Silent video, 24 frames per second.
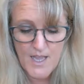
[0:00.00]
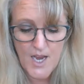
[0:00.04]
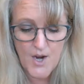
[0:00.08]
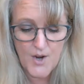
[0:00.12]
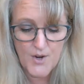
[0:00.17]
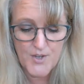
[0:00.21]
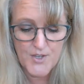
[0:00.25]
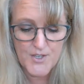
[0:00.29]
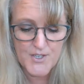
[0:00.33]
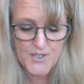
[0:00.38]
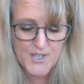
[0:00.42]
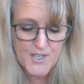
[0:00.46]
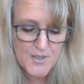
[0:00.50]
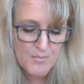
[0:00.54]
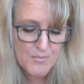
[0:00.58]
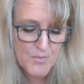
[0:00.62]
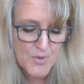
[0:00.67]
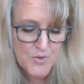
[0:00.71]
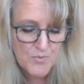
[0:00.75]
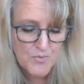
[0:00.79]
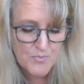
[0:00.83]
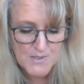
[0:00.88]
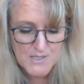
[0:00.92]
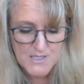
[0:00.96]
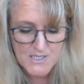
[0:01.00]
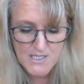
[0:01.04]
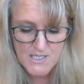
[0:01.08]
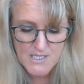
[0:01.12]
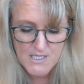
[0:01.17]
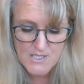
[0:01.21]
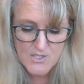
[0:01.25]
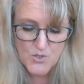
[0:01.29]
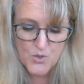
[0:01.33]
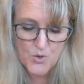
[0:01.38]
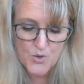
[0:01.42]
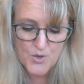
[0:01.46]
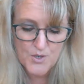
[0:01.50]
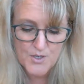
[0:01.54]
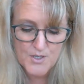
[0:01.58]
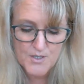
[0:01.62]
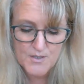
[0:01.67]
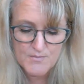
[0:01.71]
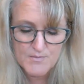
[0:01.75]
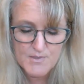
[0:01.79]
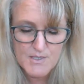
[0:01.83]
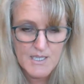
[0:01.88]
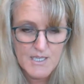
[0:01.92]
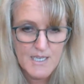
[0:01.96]
Harry could hear movements in his
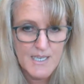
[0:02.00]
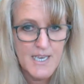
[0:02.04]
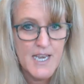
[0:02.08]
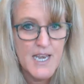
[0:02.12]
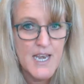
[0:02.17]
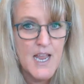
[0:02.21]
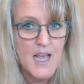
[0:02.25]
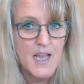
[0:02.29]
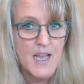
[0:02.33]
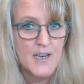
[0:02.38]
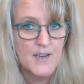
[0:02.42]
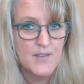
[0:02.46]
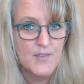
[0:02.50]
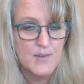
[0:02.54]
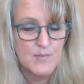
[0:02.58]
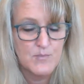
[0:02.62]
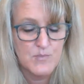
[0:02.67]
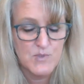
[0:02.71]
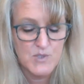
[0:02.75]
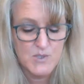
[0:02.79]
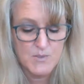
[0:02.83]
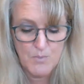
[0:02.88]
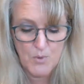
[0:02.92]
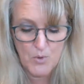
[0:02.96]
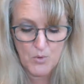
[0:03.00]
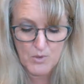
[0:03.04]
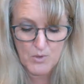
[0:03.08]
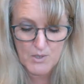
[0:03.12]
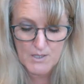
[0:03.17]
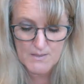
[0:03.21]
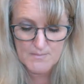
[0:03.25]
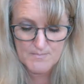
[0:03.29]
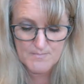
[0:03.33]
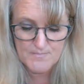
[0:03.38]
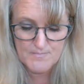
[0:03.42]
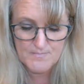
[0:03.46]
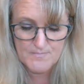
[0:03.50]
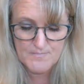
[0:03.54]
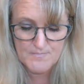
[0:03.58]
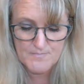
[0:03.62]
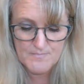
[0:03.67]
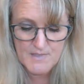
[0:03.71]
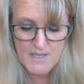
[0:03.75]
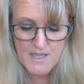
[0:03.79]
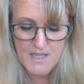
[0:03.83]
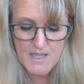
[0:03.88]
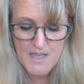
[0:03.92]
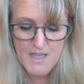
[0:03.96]
corner, and none of them spoke.
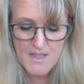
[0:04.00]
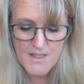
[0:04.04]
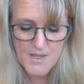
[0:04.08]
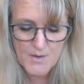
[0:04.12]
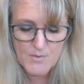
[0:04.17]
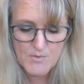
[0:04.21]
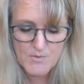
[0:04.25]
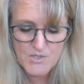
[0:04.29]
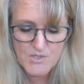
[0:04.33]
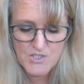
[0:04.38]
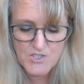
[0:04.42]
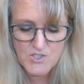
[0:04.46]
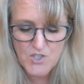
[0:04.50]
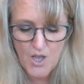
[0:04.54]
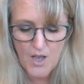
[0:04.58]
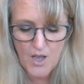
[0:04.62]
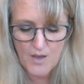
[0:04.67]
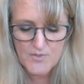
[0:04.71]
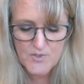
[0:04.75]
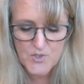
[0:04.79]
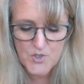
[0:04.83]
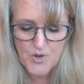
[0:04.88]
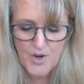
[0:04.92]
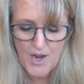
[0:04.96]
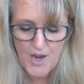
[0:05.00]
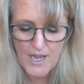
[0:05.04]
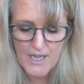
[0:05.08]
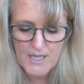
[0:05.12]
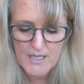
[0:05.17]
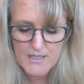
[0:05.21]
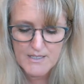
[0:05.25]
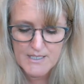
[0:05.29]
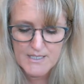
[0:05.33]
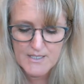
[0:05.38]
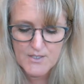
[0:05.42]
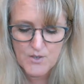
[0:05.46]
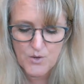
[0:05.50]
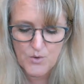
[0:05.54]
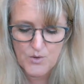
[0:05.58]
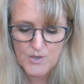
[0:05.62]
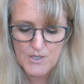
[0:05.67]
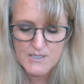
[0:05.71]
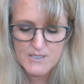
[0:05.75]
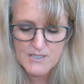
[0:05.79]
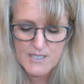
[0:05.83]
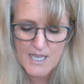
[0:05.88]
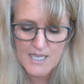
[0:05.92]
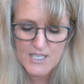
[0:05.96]
There was a soft crackling
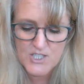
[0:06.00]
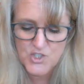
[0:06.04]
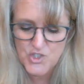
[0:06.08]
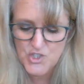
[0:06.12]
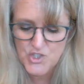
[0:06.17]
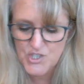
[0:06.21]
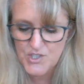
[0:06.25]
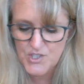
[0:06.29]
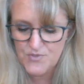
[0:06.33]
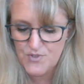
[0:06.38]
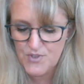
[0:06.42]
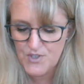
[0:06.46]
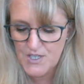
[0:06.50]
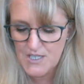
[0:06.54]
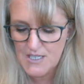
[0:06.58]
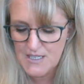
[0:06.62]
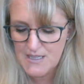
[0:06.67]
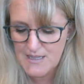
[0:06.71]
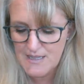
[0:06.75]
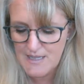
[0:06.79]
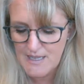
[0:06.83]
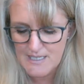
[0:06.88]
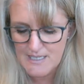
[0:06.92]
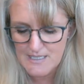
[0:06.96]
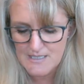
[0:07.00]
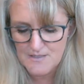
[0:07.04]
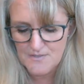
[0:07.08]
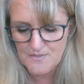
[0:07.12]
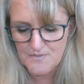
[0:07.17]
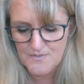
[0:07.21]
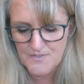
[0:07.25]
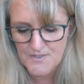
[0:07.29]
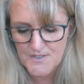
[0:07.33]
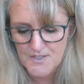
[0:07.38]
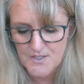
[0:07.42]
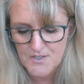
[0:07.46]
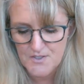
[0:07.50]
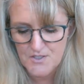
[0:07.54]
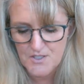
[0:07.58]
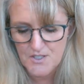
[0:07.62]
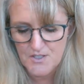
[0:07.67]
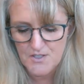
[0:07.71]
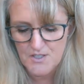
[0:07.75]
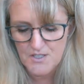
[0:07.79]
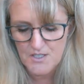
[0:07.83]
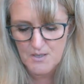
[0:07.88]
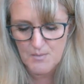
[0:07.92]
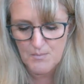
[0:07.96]
noise, and shivering light filled
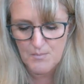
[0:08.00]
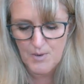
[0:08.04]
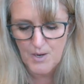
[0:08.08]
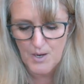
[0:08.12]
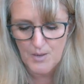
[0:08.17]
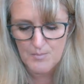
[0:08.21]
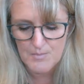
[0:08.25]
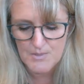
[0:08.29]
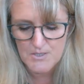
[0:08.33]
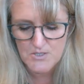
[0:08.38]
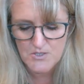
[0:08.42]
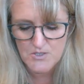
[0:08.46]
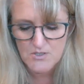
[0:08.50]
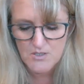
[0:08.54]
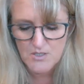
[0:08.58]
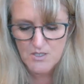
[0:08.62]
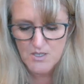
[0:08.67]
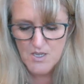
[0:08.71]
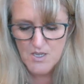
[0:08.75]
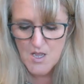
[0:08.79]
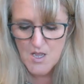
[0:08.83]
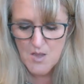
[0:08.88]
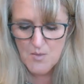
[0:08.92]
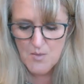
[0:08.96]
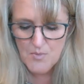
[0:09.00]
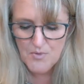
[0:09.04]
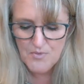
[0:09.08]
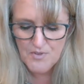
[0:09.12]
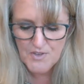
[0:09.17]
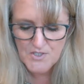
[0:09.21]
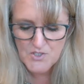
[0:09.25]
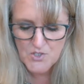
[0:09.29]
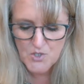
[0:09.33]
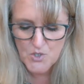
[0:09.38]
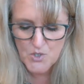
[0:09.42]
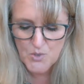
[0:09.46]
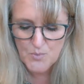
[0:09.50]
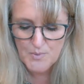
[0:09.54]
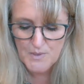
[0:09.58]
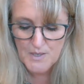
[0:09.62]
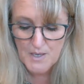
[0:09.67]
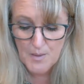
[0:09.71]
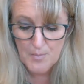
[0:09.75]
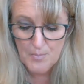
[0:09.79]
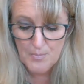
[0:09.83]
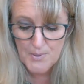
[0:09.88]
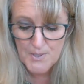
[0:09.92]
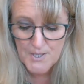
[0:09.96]
the compartment. Professor Lupin
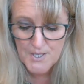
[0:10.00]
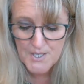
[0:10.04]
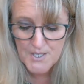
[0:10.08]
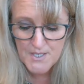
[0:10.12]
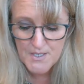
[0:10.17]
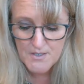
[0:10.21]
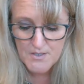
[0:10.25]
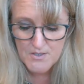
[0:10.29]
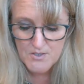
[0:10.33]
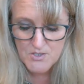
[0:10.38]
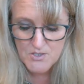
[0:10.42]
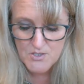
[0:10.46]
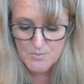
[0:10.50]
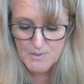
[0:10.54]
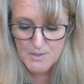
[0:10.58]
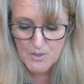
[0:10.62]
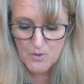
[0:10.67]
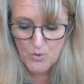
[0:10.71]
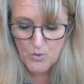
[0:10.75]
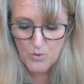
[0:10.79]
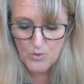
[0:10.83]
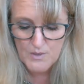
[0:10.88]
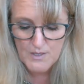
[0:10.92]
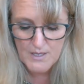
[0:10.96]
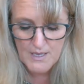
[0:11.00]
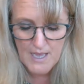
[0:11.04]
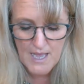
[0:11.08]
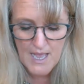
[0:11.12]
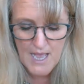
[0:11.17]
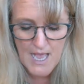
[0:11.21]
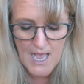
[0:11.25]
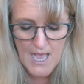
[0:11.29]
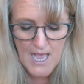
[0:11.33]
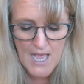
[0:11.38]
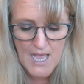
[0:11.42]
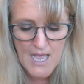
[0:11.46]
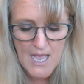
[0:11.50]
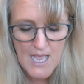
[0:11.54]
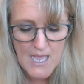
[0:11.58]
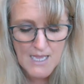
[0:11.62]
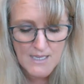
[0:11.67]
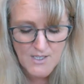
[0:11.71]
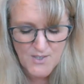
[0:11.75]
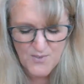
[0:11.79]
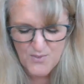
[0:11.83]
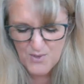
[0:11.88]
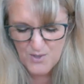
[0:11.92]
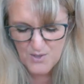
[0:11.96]
appeared to be holding a
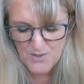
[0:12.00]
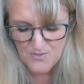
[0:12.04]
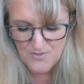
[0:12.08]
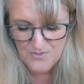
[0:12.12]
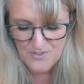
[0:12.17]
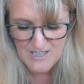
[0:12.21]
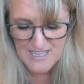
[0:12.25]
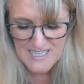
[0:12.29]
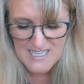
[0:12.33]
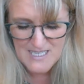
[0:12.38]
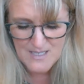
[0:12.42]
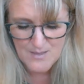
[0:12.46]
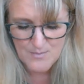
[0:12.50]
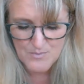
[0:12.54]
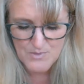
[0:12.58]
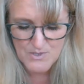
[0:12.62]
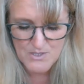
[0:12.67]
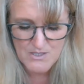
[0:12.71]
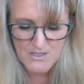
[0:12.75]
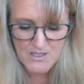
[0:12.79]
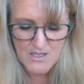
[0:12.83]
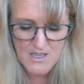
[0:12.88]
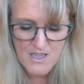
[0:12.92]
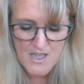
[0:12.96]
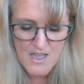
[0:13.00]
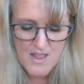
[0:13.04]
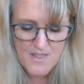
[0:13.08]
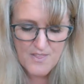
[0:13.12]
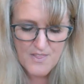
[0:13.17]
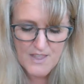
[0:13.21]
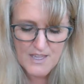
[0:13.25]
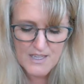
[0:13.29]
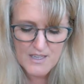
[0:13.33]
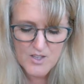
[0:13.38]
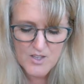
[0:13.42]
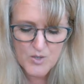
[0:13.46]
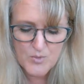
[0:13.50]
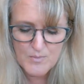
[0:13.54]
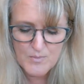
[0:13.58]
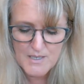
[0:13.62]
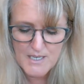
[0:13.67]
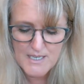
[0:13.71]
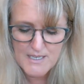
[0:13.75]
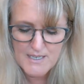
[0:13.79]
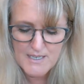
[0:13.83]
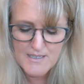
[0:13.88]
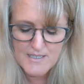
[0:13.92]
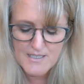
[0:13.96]
handful of flames. They
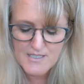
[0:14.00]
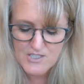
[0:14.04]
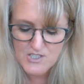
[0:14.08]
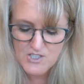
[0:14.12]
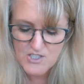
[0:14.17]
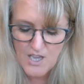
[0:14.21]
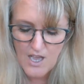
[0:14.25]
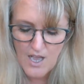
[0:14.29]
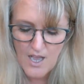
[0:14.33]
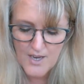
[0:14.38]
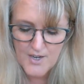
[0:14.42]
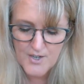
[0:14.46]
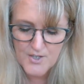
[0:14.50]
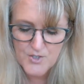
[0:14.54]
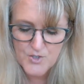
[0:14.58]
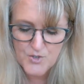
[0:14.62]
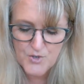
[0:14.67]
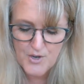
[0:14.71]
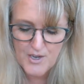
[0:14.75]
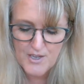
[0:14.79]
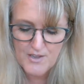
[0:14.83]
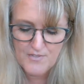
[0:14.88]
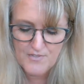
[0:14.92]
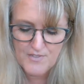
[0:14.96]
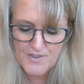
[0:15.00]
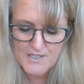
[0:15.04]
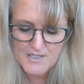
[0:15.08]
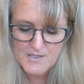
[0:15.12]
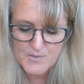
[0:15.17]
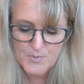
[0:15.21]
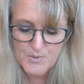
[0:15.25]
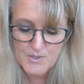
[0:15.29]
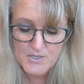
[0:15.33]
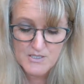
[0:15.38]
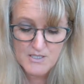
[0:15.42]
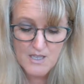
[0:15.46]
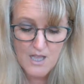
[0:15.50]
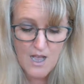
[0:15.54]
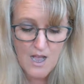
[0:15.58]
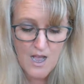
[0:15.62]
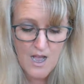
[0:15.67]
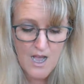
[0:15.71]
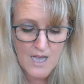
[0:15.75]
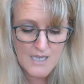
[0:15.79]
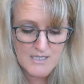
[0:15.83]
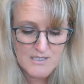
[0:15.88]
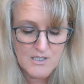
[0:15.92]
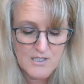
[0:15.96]
illuminated his tired gray face, but his
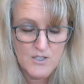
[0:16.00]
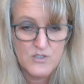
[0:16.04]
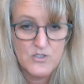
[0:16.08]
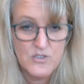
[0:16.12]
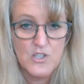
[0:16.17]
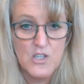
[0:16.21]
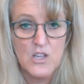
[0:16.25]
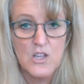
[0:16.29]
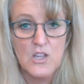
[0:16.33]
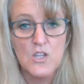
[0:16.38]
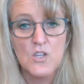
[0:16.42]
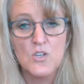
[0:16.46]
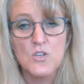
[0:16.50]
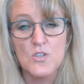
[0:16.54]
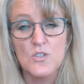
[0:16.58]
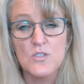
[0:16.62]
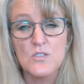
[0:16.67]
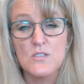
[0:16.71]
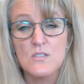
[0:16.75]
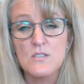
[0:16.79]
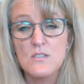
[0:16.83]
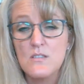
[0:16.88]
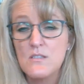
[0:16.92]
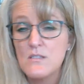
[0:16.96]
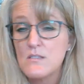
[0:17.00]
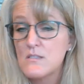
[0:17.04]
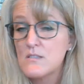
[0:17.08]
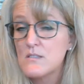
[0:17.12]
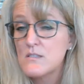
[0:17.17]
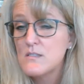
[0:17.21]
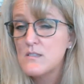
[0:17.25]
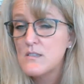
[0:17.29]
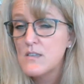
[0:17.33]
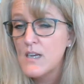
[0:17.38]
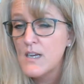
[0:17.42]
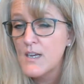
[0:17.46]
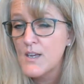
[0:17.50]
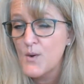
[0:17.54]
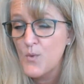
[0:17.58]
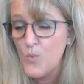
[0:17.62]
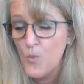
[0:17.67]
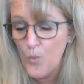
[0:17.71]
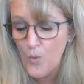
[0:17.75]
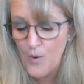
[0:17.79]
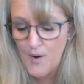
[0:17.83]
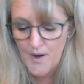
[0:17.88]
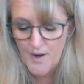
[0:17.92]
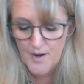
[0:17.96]
eyes looked alert and
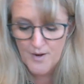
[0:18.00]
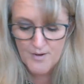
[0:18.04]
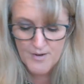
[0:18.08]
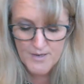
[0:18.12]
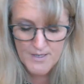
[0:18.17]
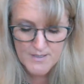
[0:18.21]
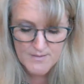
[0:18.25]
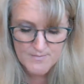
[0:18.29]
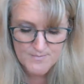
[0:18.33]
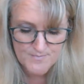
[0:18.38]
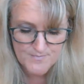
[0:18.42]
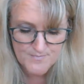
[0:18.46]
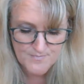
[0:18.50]
wary.